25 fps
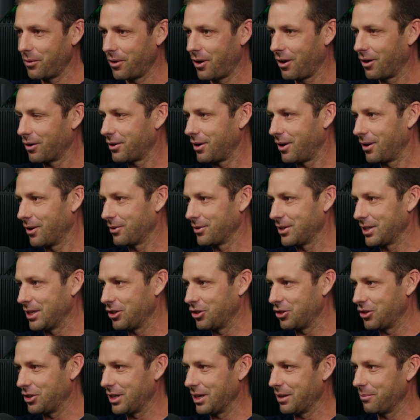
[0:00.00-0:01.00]
Hong Kong was
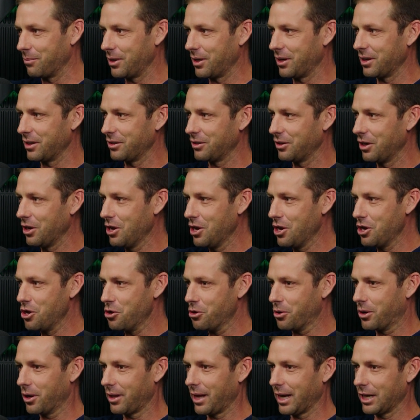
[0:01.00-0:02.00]
interesting because
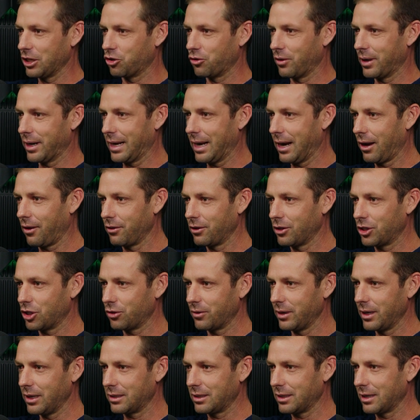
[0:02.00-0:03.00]
you could like drink out in the
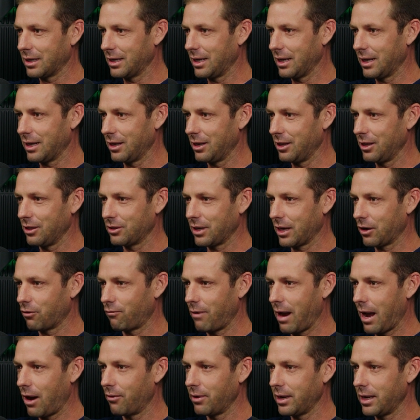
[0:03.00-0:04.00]
streets and get in these like
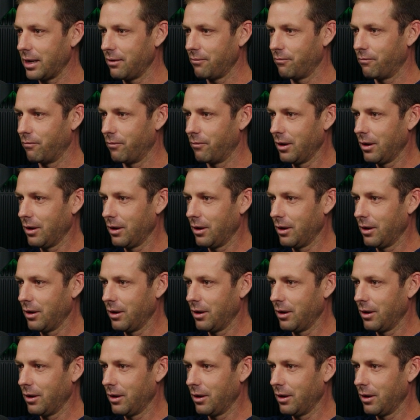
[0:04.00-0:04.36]
rowdy